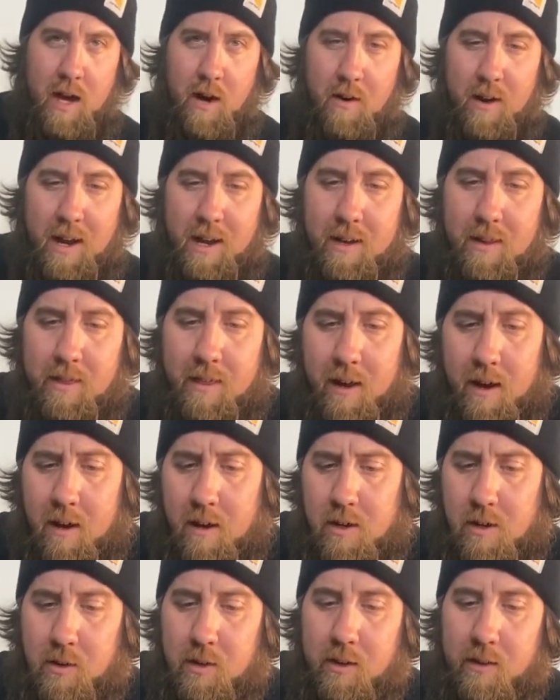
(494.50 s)
out, and there
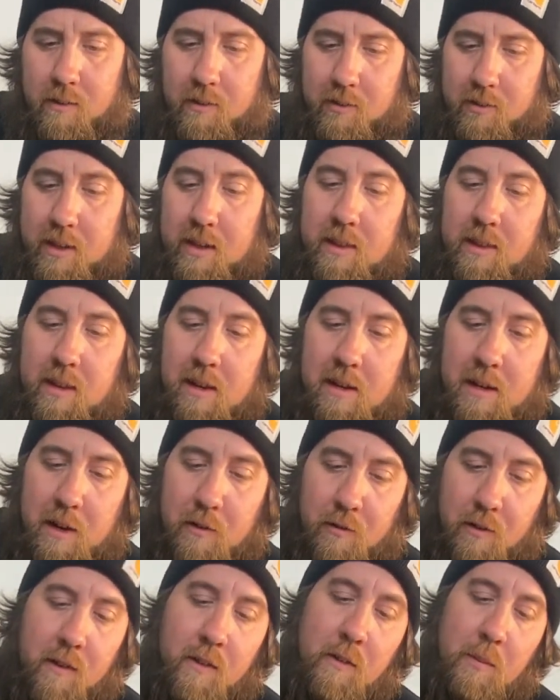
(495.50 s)
you can see the
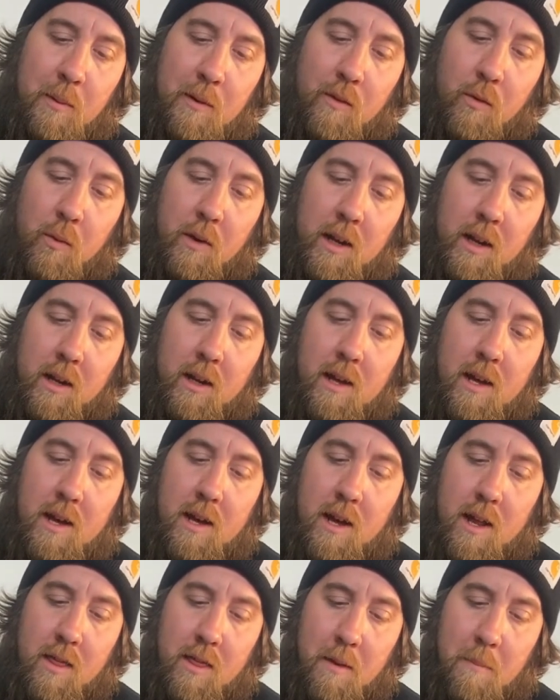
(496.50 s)
difference between
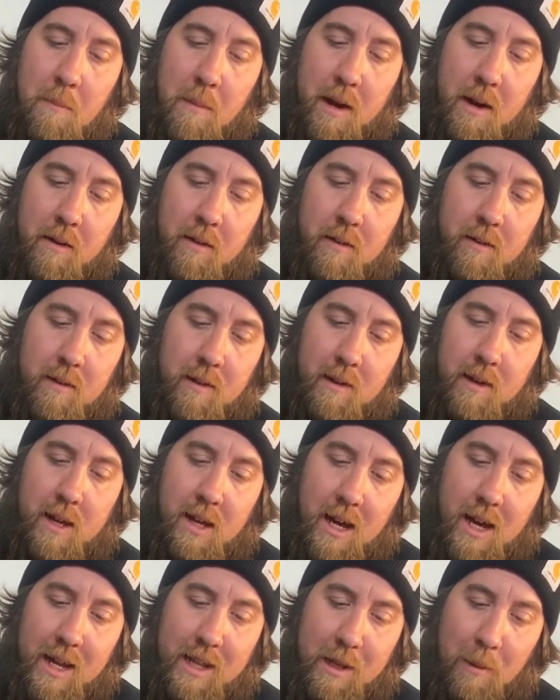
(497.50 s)
the metal
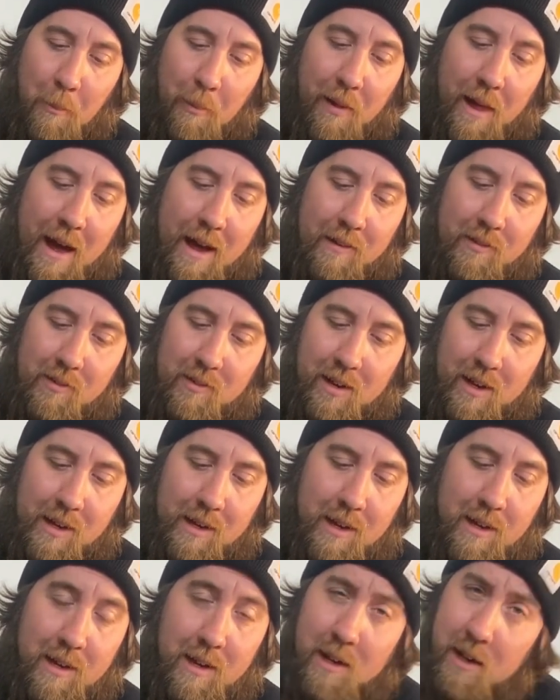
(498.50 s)
and the plastic.
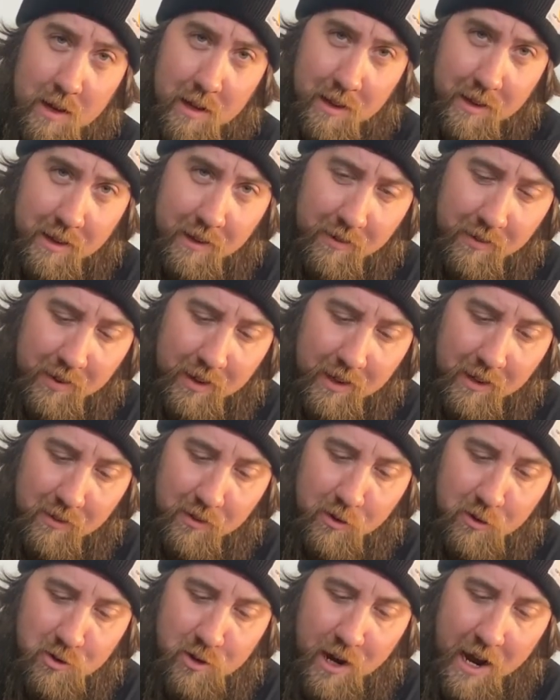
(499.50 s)
These things
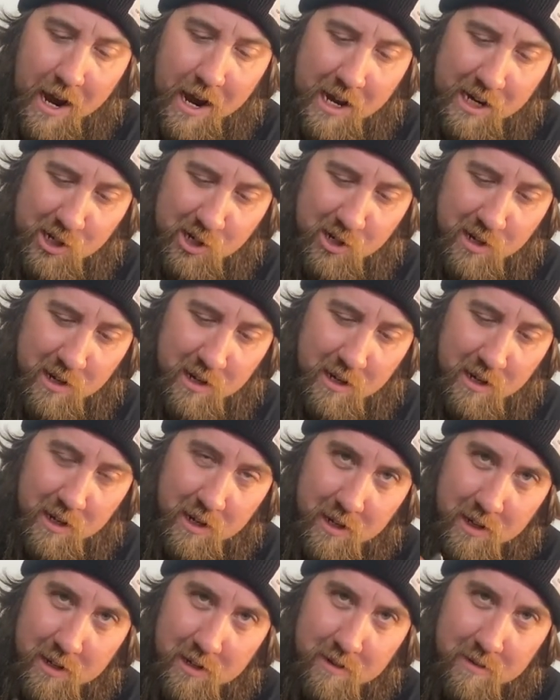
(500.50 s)
are trash,
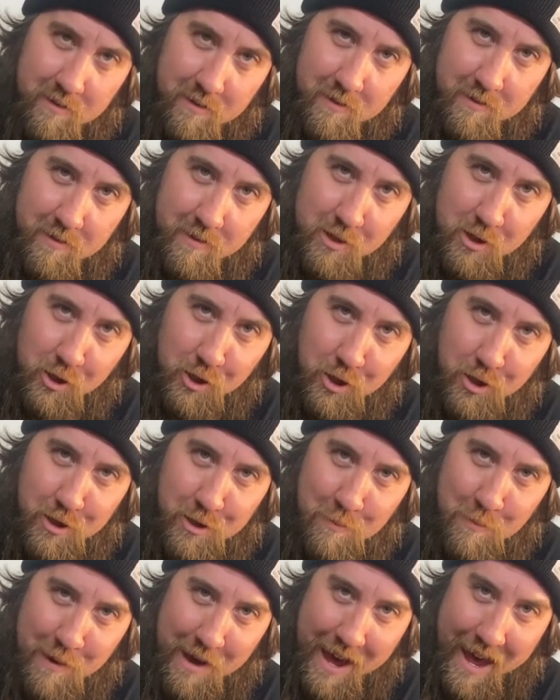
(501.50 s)
you're good to
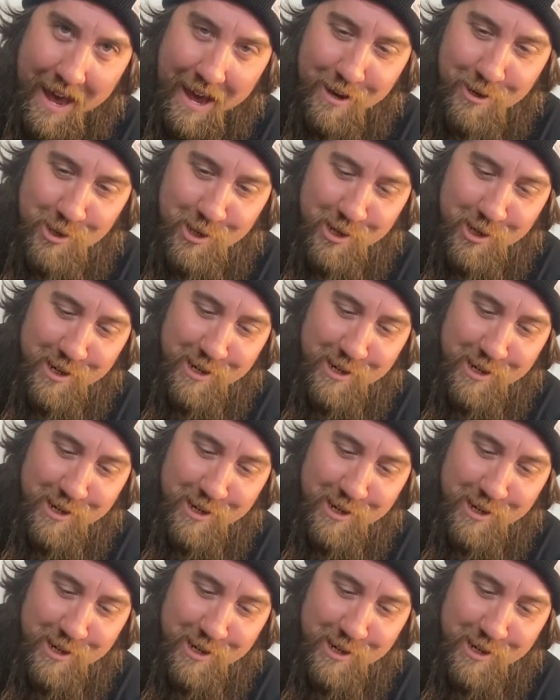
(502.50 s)
bash.